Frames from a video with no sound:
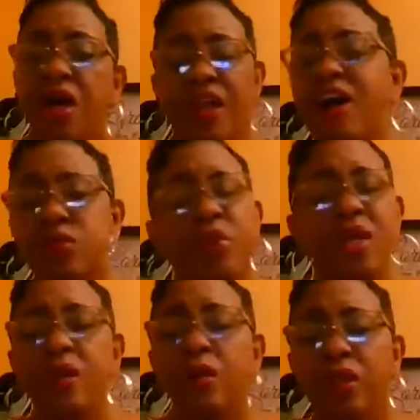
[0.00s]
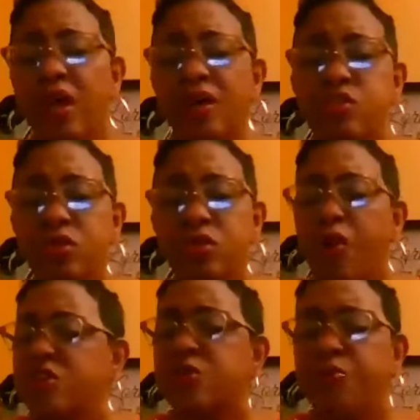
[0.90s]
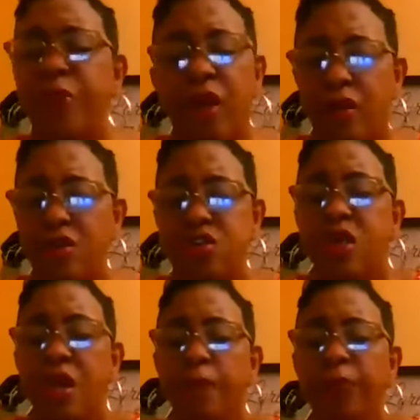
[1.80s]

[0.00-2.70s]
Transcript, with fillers: That's when He will let you know His spirit will just